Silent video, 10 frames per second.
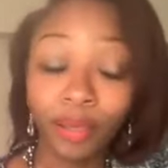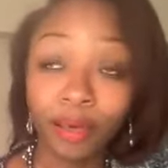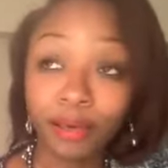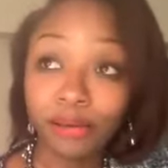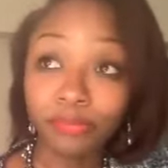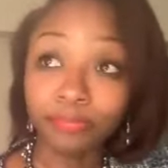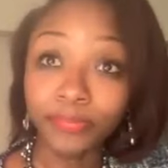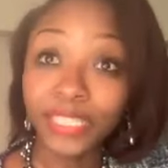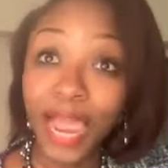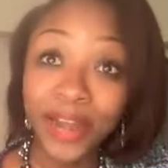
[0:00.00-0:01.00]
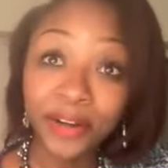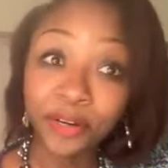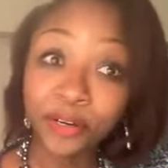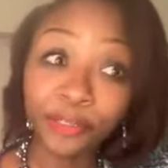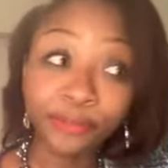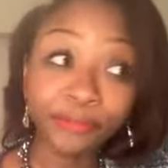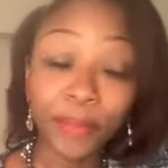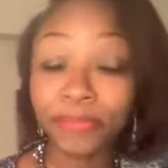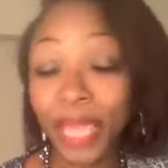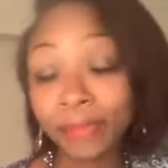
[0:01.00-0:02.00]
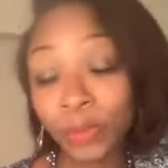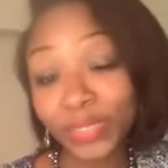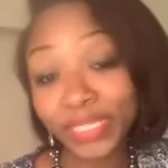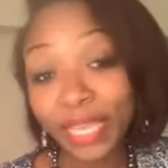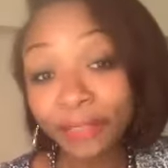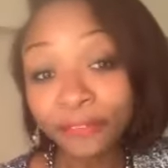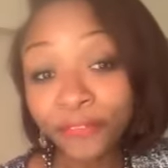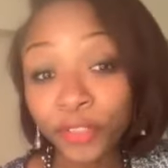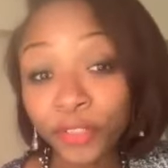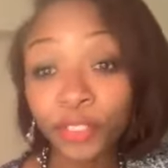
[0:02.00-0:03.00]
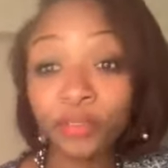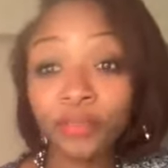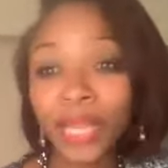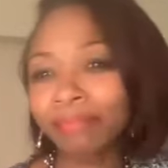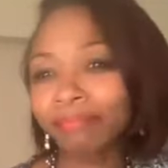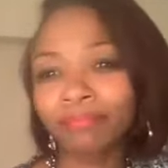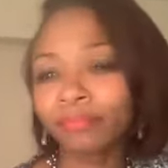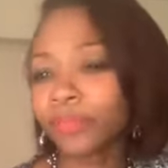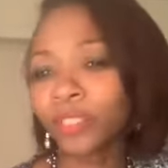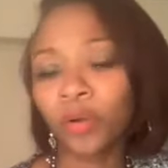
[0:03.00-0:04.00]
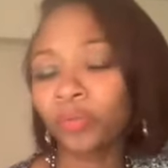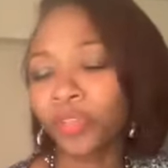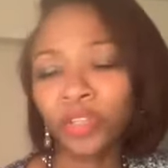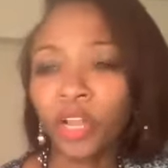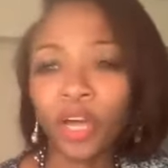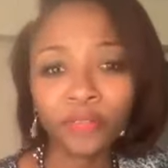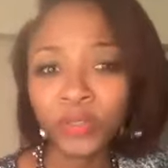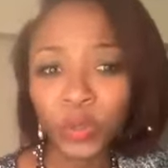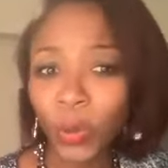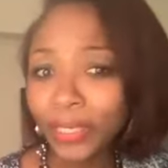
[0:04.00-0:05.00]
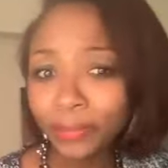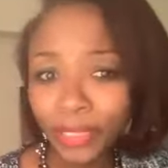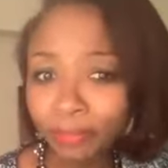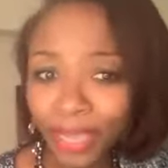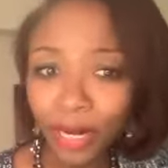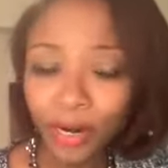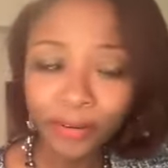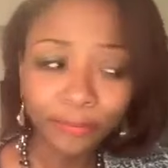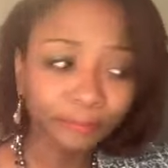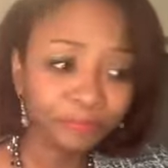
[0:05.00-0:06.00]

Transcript: um tired, sometimes resentful, and you know, mm not a mm-hmm. lot of joy in my heart.